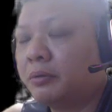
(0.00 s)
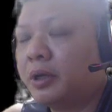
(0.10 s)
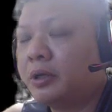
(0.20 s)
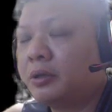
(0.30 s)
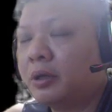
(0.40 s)

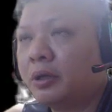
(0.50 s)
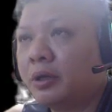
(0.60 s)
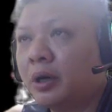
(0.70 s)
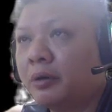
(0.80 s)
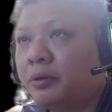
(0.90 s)
Red is not
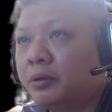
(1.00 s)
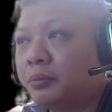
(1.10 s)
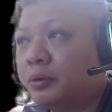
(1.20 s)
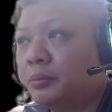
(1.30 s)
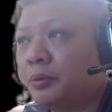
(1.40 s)
in a hurry
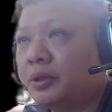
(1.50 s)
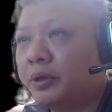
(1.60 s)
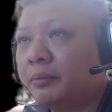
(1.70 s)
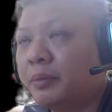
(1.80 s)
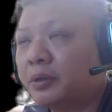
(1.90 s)
to push
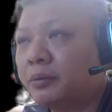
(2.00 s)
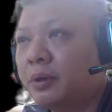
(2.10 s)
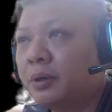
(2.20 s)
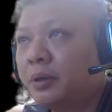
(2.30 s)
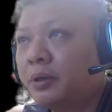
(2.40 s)

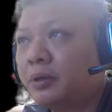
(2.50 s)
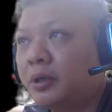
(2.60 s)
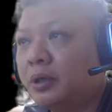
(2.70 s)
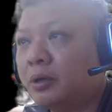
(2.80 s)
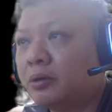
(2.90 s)
p7+1.
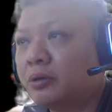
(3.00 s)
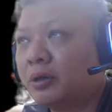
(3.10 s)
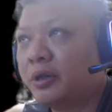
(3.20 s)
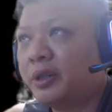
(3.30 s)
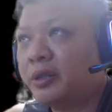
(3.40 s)
Instead, he
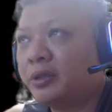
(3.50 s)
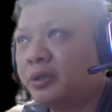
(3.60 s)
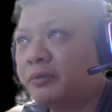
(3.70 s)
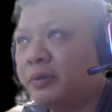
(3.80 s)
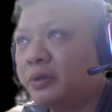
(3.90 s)
consolidates
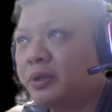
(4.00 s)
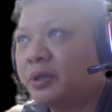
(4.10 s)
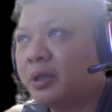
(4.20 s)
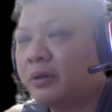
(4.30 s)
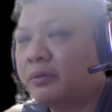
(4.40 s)
his
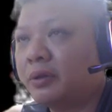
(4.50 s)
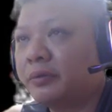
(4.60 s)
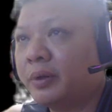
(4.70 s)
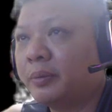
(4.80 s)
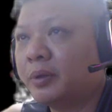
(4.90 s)
defenses and allows
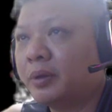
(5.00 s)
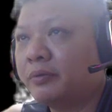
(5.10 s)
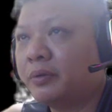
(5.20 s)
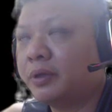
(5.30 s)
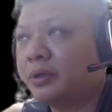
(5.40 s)
for
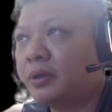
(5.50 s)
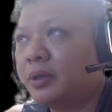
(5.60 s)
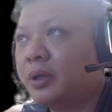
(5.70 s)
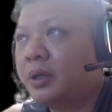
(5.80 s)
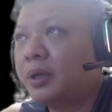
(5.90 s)
development of
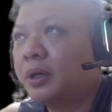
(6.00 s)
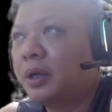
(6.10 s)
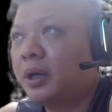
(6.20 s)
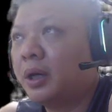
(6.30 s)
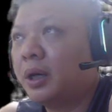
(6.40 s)
this
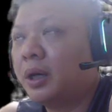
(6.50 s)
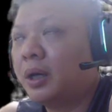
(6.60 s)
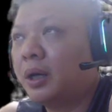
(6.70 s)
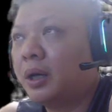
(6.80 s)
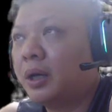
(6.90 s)

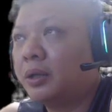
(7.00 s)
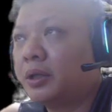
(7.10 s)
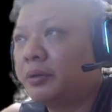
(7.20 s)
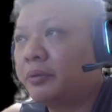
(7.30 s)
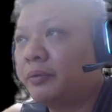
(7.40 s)

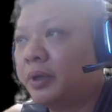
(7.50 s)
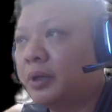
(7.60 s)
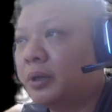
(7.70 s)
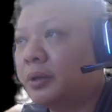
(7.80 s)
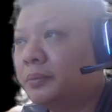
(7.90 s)
chariot over
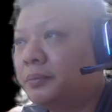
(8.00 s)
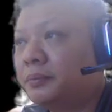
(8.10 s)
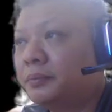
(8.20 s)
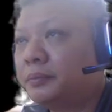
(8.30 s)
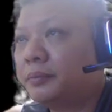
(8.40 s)
here.
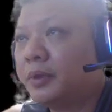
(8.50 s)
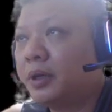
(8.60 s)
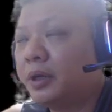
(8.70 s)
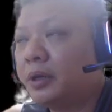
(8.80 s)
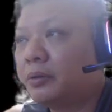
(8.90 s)

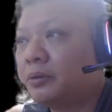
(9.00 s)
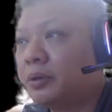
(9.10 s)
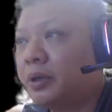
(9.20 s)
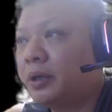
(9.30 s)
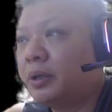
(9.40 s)
And 9
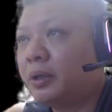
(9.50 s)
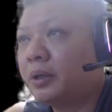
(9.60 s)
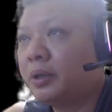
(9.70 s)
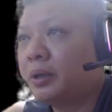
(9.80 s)
equals to 8.